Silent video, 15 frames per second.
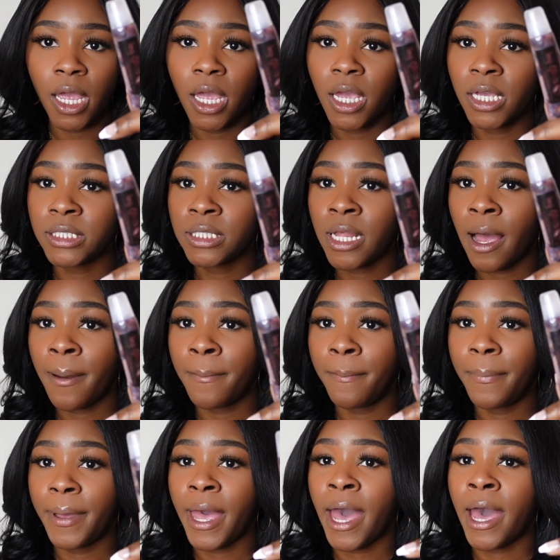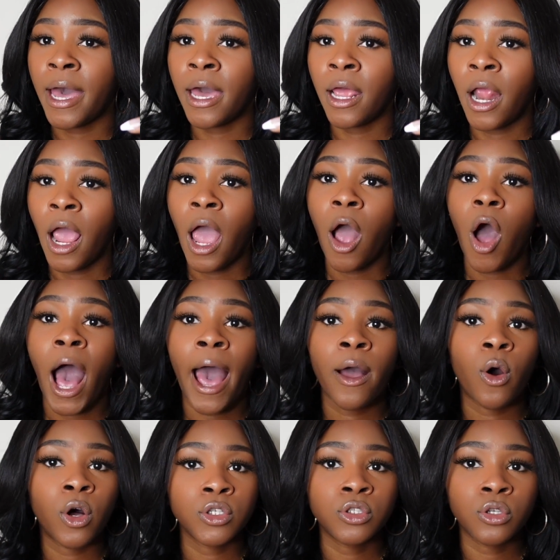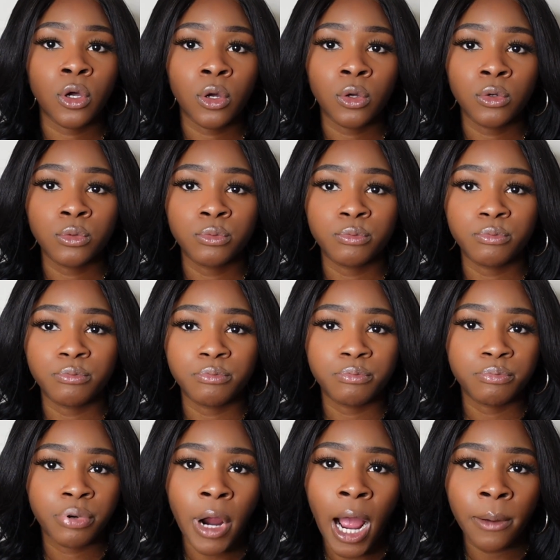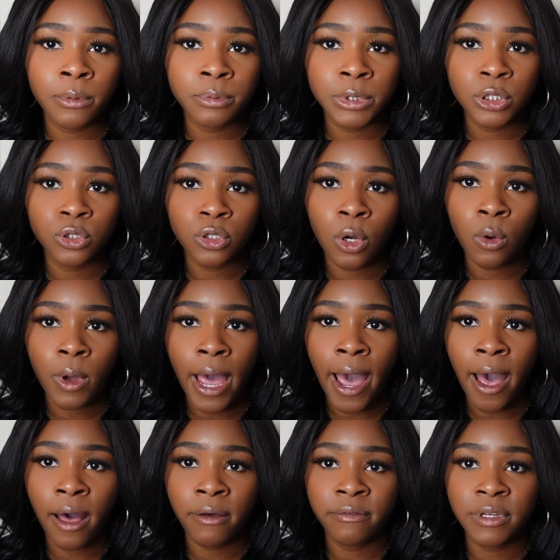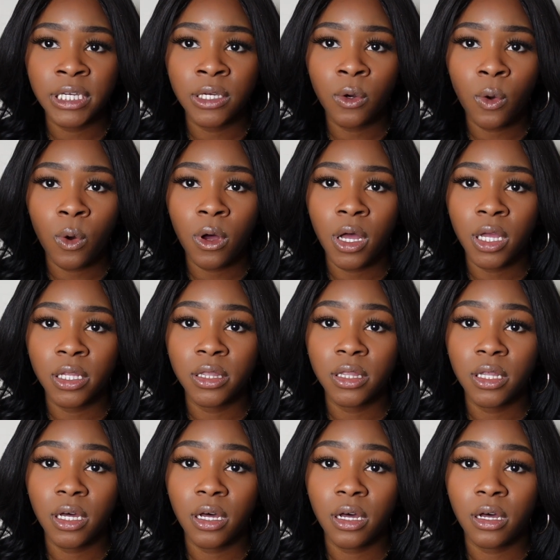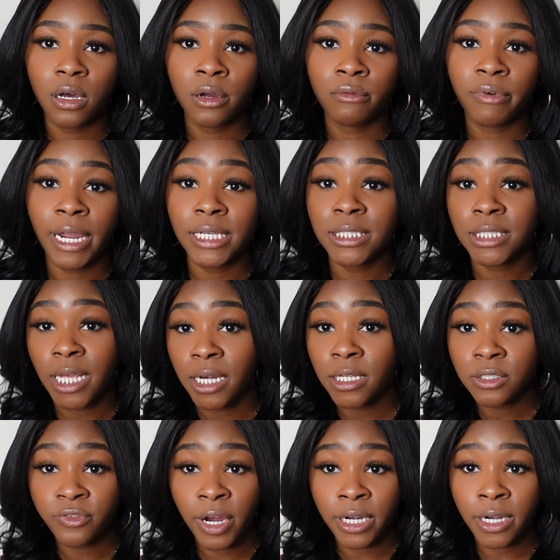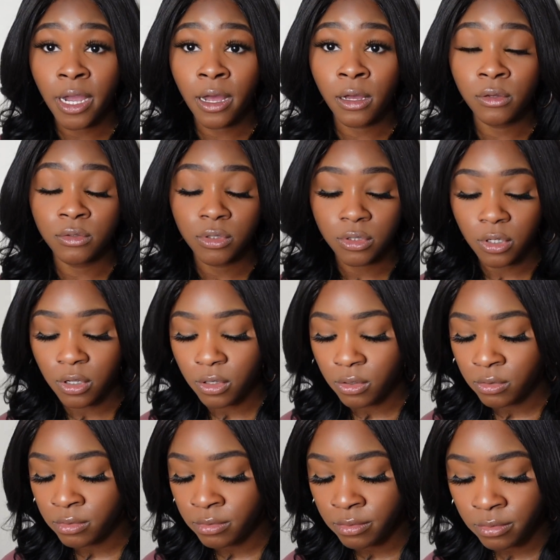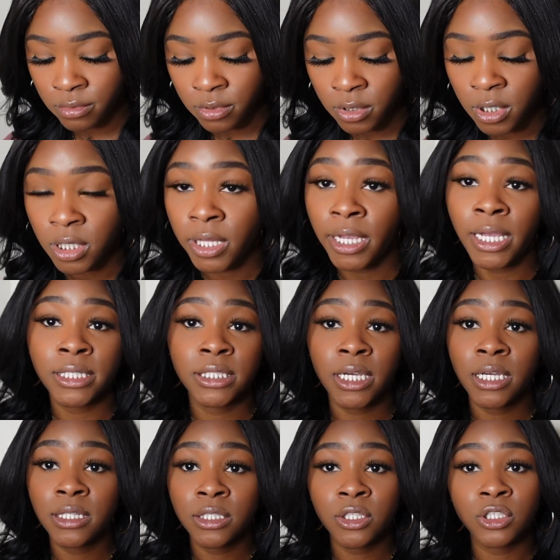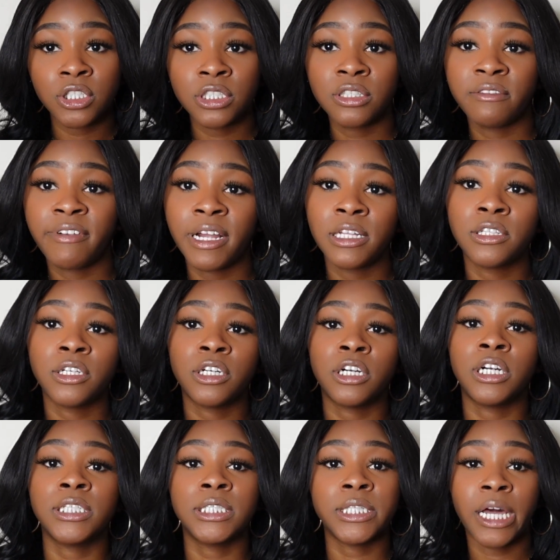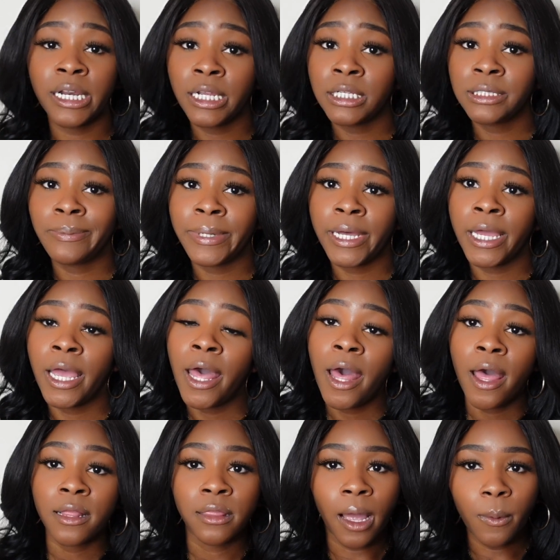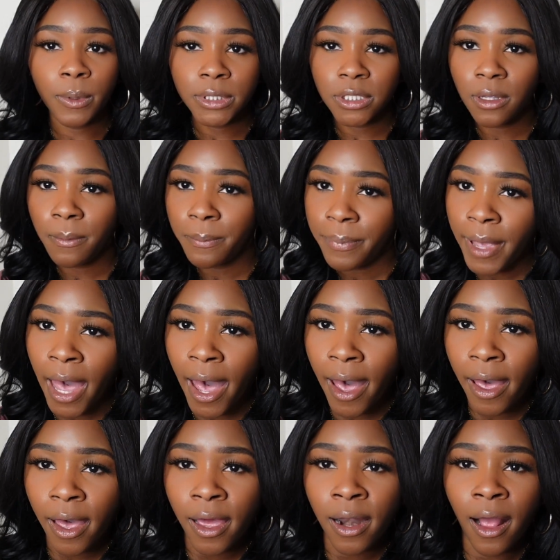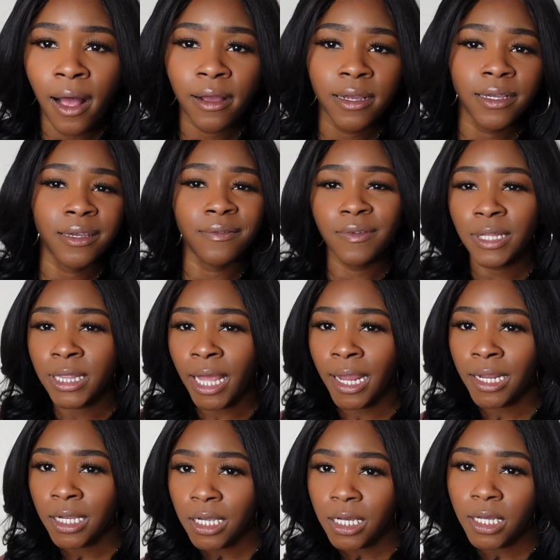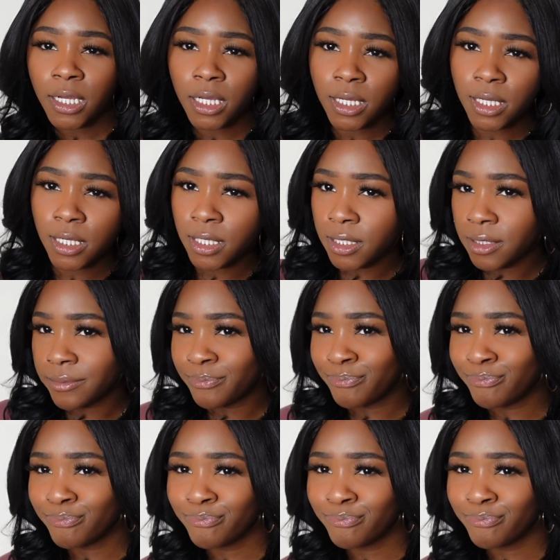it's not bad. I also probably don't have it on the right settings right now, so like I said, these are just the regular settings, but that wasn't bad. I'll give it like I